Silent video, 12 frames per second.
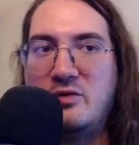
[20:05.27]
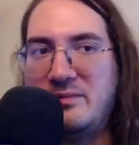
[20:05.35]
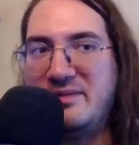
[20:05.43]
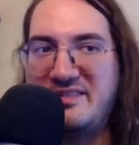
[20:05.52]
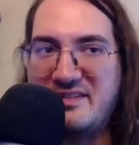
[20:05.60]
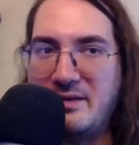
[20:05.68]

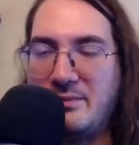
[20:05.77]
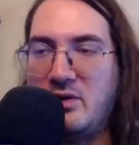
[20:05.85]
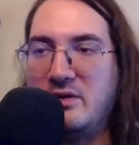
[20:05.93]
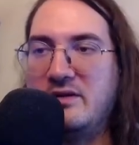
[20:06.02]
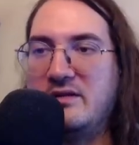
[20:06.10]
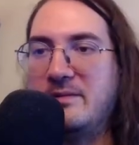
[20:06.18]
missing the
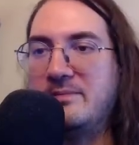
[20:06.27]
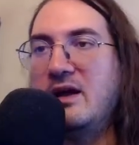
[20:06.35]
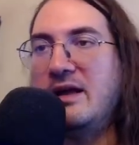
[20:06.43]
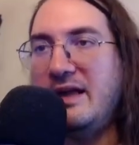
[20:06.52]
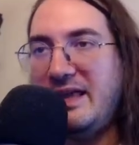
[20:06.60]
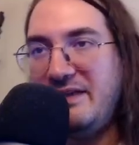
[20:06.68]
point.
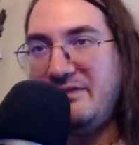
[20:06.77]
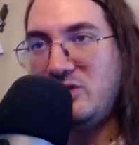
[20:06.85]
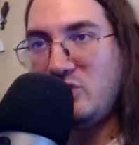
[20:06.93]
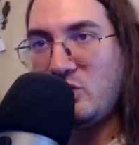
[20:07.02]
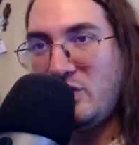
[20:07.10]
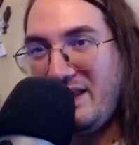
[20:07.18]
Even
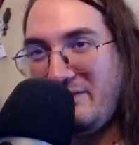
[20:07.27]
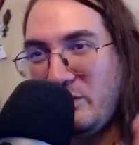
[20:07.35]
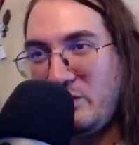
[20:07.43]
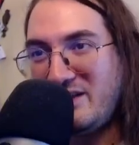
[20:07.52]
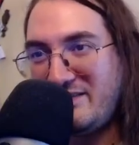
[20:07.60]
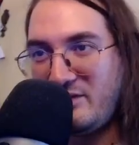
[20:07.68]

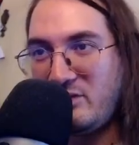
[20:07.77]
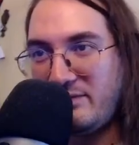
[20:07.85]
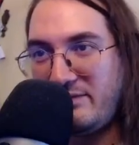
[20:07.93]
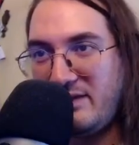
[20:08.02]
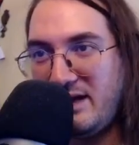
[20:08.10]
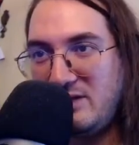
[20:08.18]
with a single
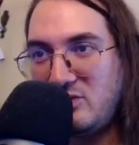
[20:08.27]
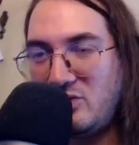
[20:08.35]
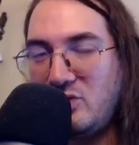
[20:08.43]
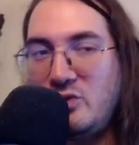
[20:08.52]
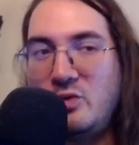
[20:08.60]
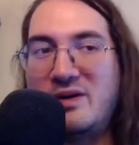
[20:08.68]
file,
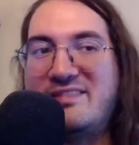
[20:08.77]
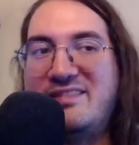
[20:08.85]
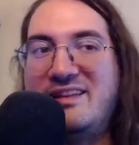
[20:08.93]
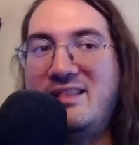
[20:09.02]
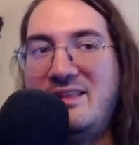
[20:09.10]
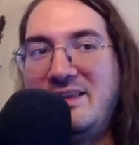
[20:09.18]
though, you are
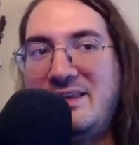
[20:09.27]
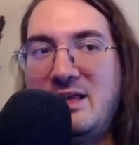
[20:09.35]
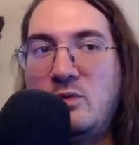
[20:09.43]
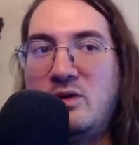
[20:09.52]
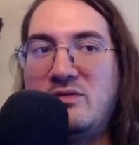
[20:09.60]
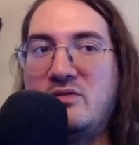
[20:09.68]
still
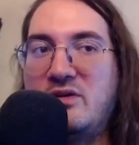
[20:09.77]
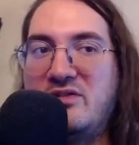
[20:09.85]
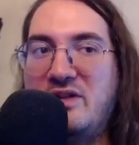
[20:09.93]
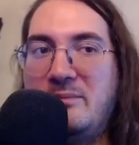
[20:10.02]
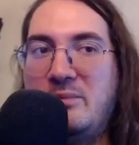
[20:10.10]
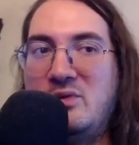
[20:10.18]
linking with, for
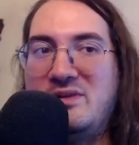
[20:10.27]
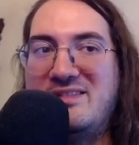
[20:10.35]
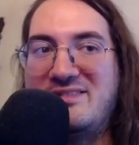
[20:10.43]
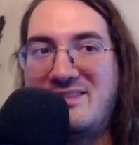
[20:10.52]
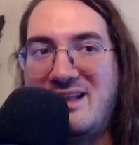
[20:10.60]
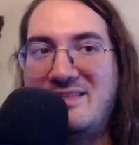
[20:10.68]
example, the
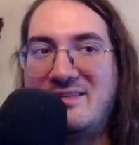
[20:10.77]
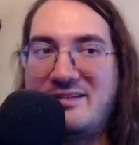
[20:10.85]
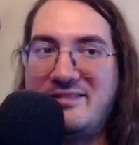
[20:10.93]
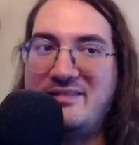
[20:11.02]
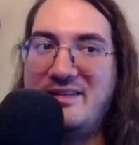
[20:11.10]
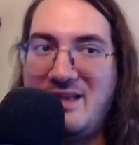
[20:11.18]
standard
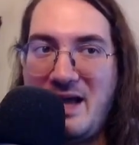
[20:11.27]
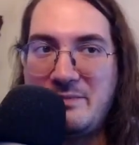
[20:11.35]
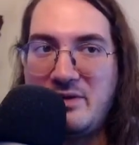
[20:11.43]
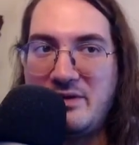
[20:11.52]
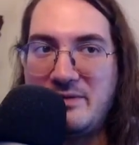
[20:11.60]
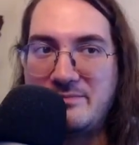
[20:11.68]
C
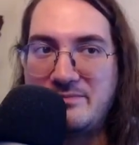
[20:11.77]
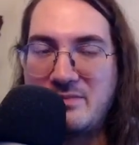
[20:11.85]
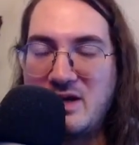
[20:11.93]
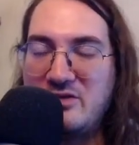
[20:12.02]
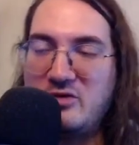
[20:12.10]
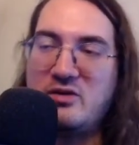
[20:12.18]
library.
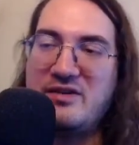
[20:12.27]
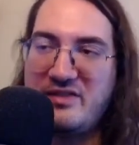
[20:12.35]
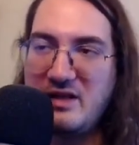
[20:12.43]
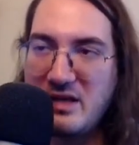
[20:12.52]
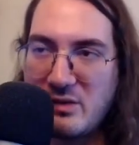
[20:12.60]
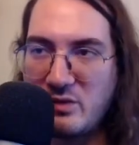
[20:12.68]
So you're still
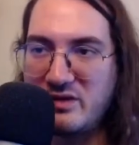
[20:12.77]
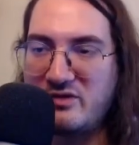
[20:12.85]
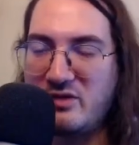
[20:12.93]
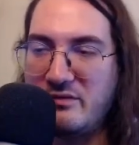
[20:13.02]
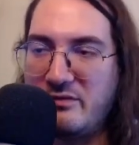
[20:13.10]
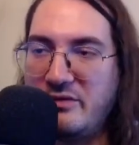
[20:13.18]
linked with
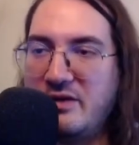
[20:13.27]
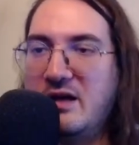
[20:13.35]
something,